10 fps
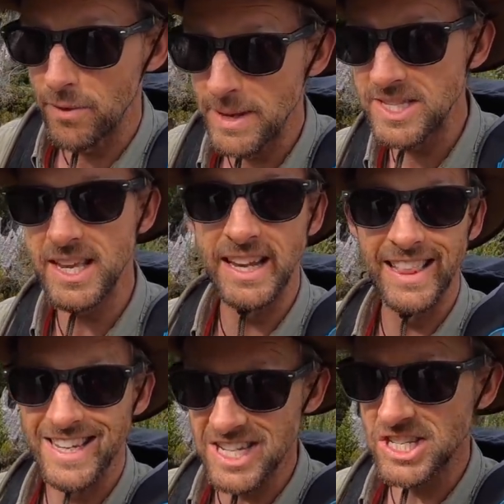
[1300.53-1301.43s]
We've been seeing
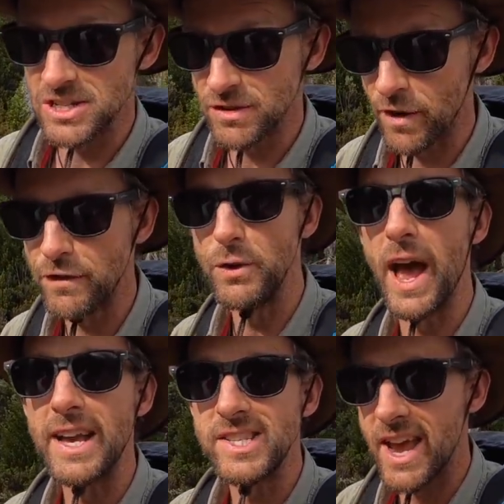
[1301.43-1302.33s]
in the distance for a few
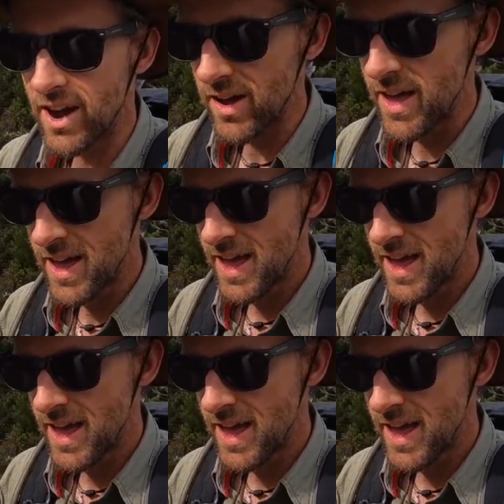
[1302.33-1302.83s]
days now.